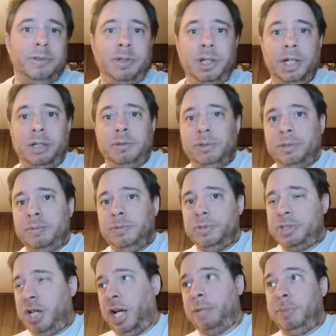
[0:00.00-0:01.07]
you know,
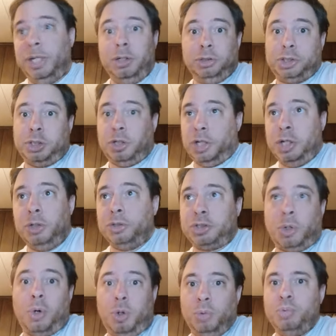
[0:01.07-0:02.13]
time heals heals
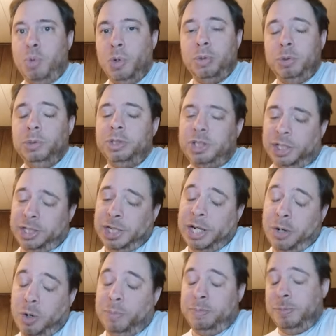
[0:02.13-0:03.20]
all wounds, and I
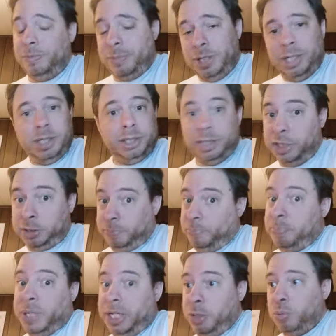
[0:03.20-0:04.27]
hope this
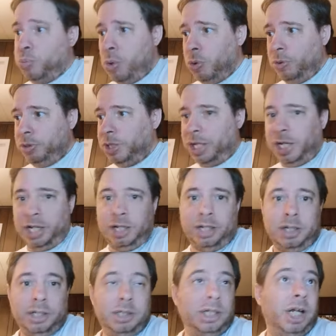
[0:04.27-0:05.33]
big wound that
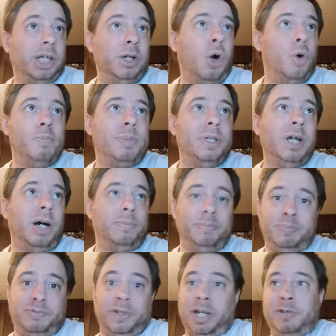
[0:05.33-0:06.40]
I I opened
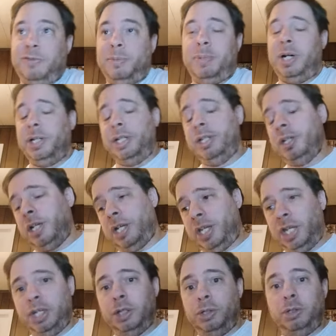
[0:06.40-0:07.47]
up for everybody
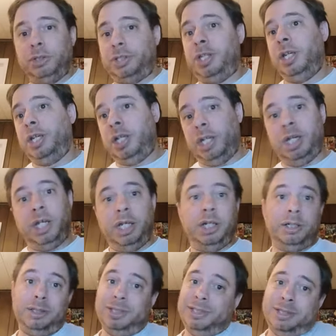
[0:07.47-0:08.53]
heals
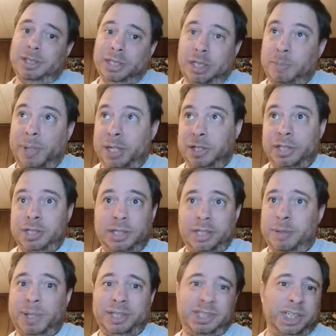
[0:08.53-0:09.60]
in about a
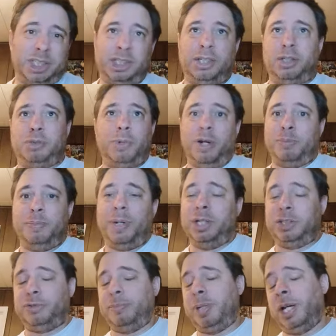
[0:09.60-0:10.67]
about six to twelve
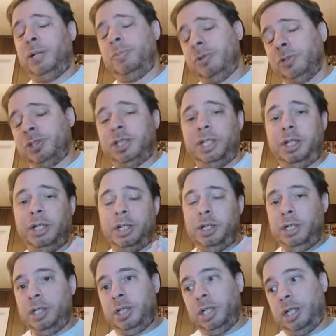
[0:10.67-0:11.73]
months from now. We'll see,
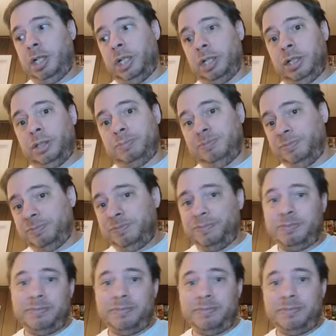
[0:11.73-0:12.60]
and um,